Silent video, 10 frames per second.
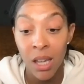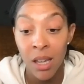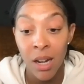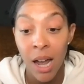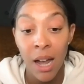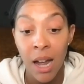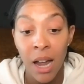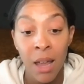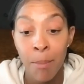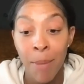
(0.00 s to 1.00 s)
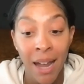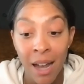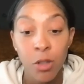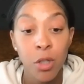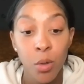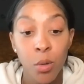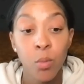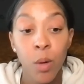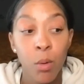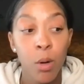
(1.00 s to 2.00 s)
And in my
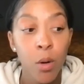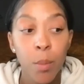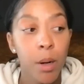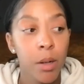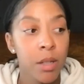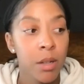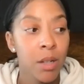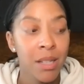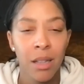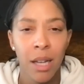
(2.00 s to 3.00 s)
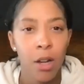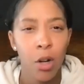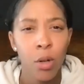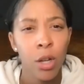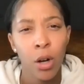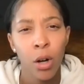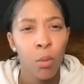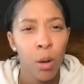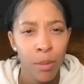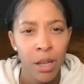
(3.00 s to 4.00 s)
household, we were hoopers. It wasn't like, oh, you're a
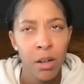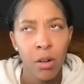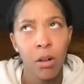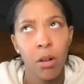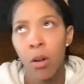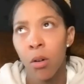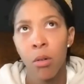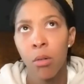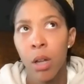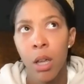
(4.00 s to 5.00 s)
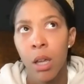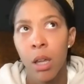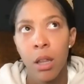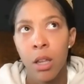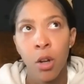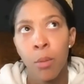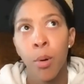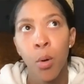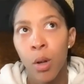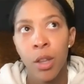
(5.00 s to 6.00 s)
woman or, oh, you're
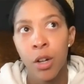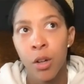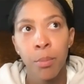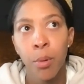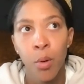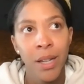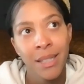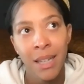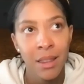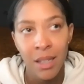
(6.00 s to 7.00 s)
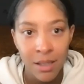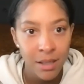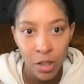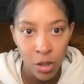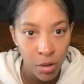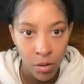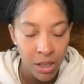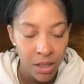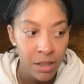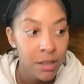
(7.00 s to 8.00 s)
boy, the boys get this and you don't
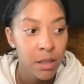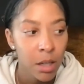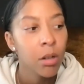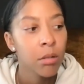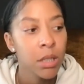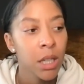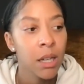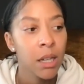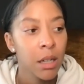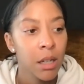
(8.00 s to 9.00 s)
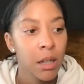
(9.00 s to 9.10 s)
get this. No, it was like,